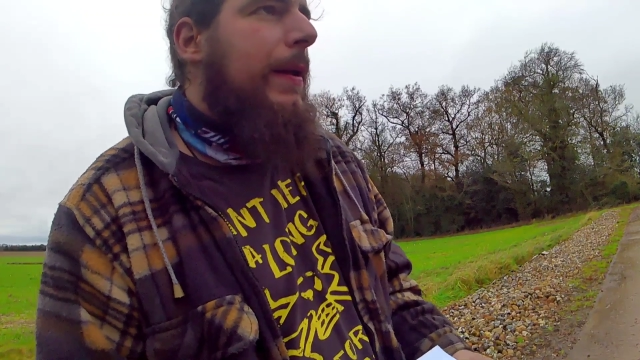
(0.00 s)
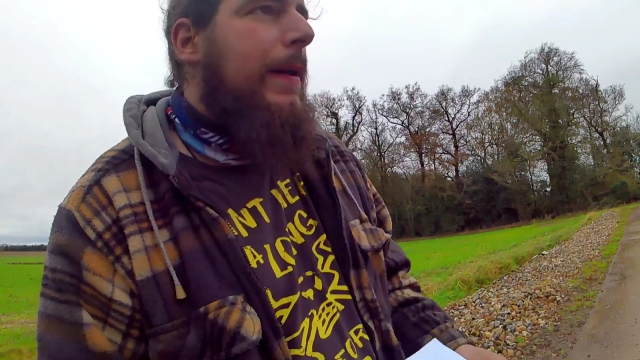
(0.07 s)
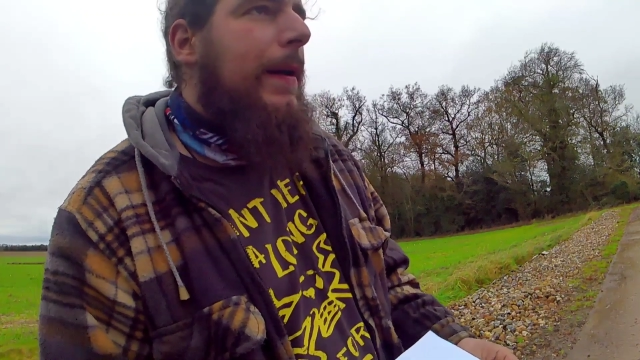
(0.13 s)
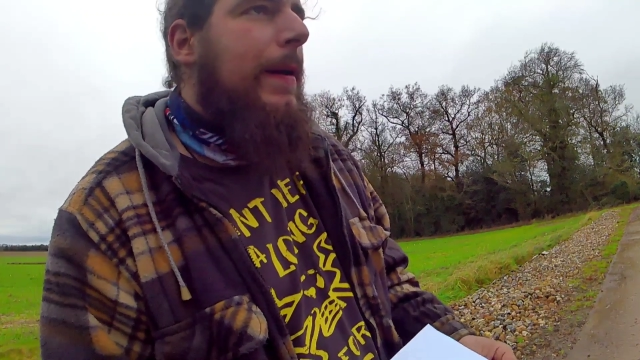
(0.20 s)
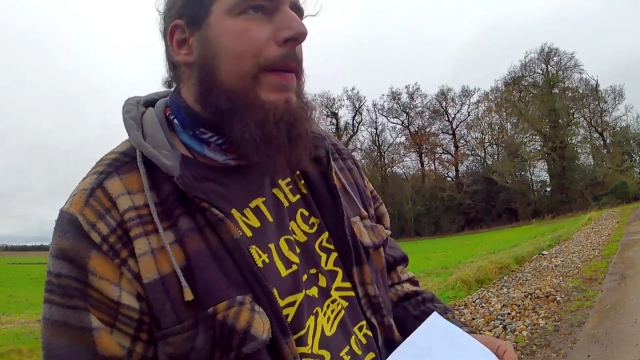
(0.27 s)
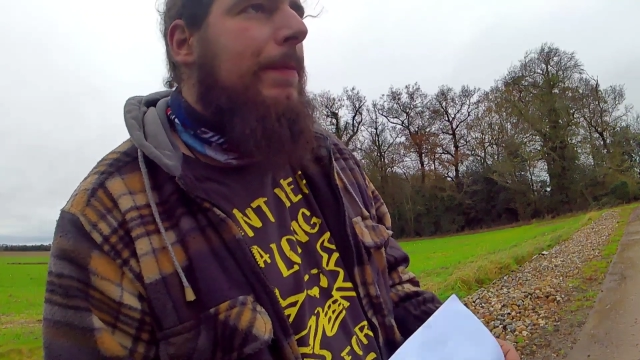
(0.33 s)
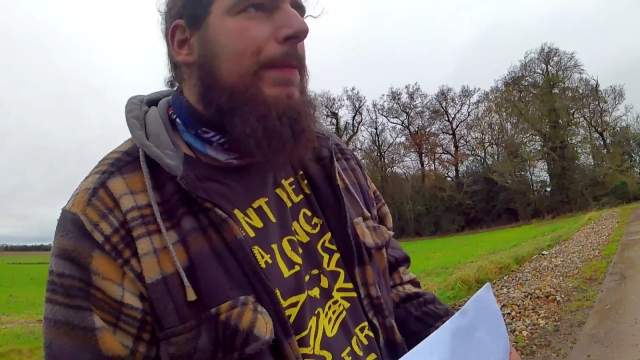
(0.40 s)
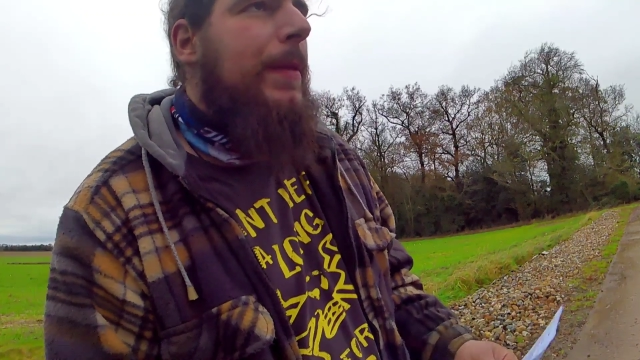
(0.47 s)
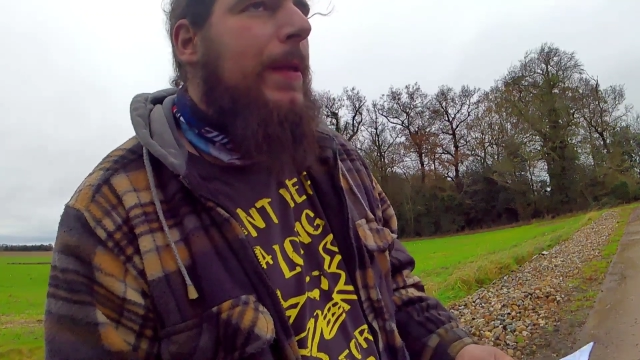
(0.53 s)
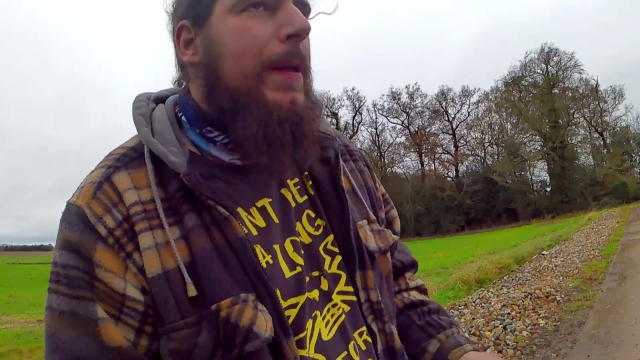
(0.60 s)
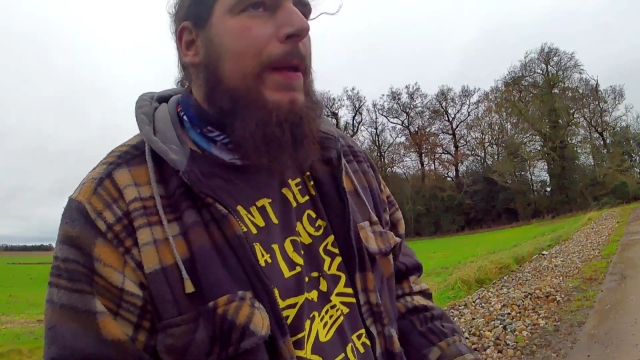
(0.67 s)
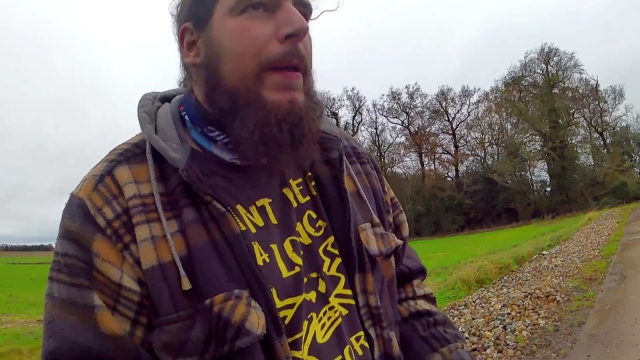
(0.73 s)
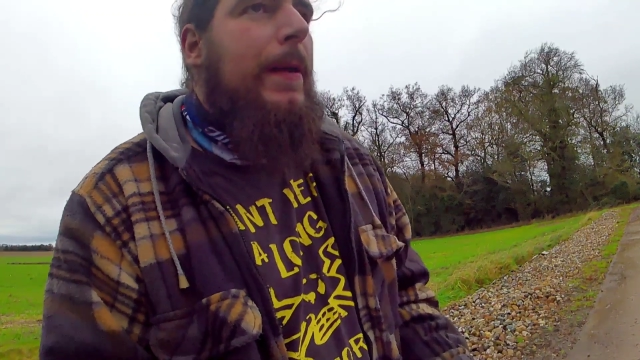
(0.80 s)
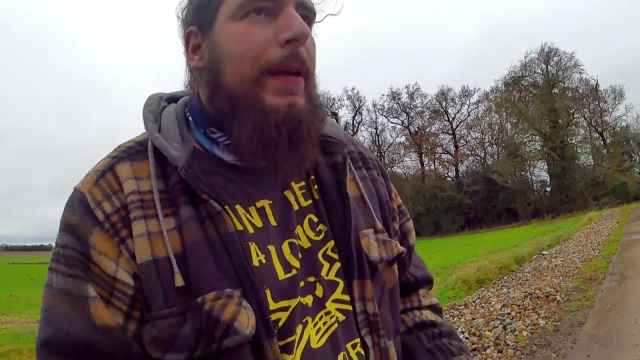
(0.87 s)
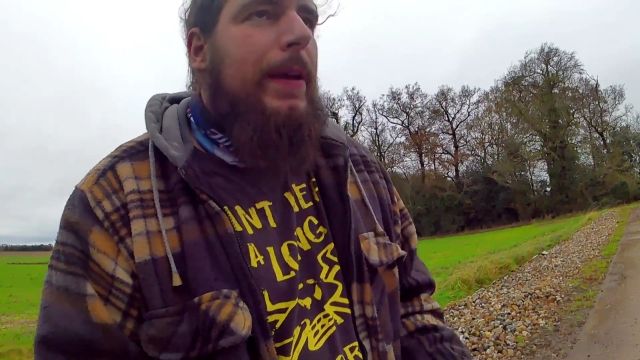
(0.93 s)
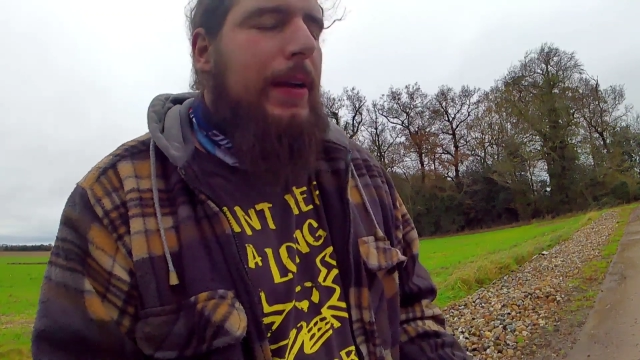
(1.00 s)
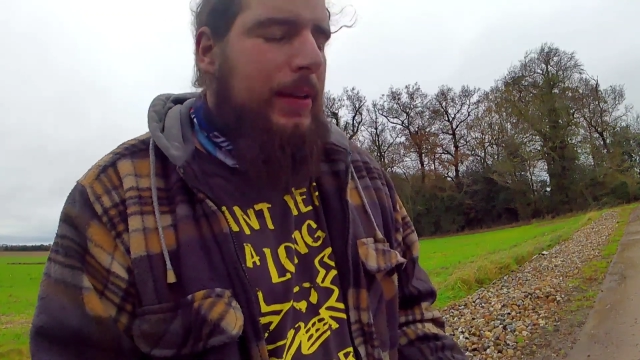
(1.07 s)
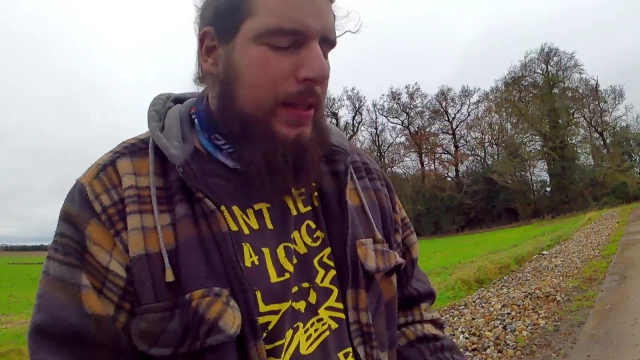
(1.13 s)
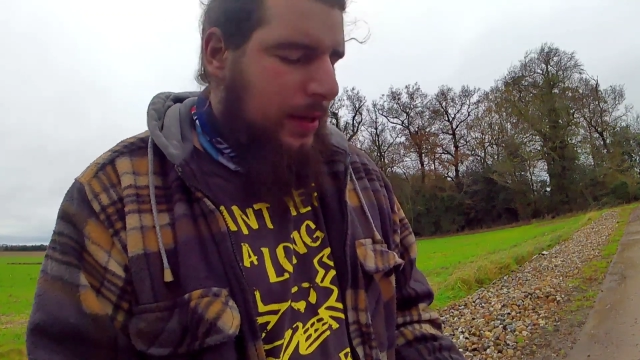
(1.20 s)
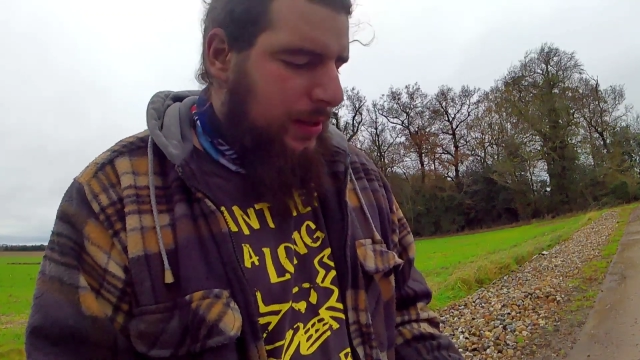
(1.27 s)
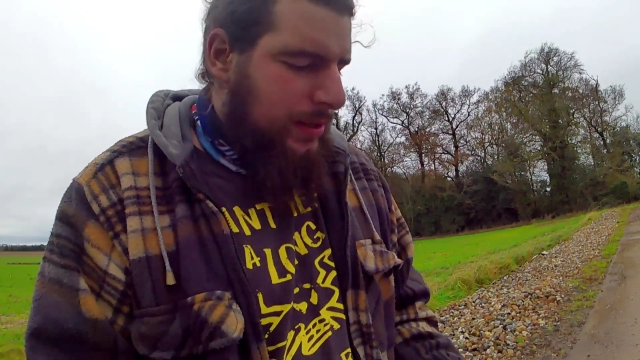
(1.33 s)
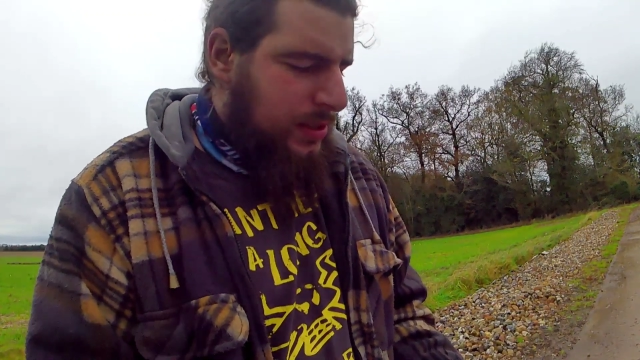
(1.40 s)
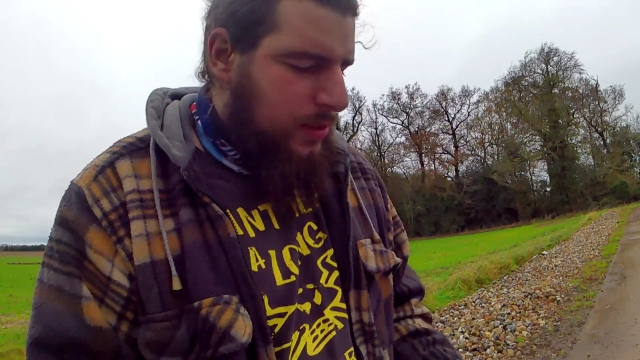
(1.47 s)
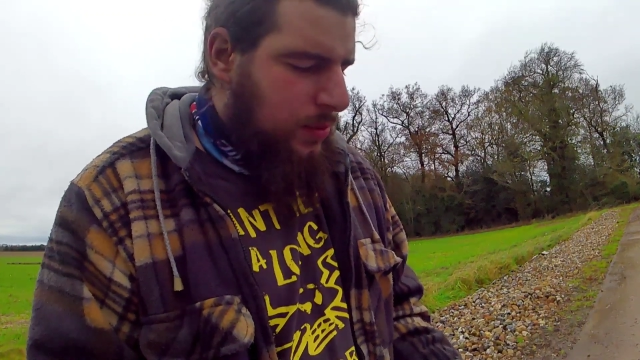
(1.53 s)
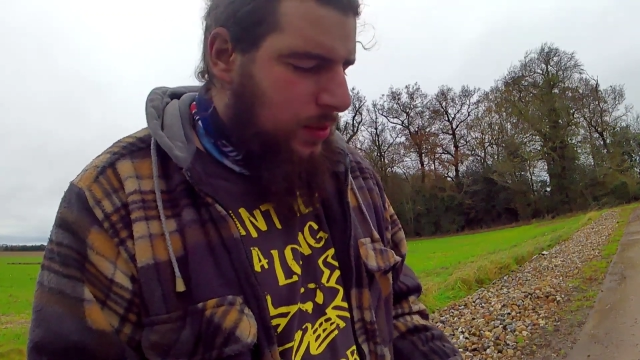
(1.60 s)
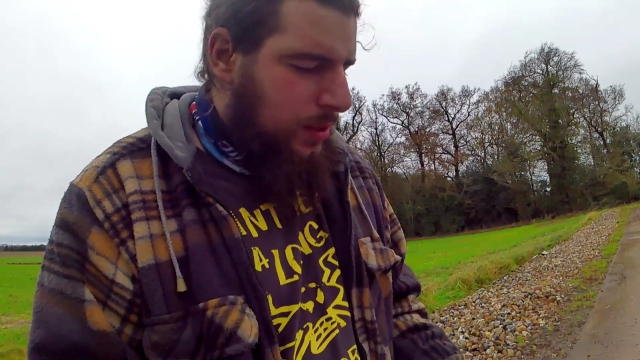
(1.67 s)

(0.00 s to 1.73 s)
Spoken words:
and there is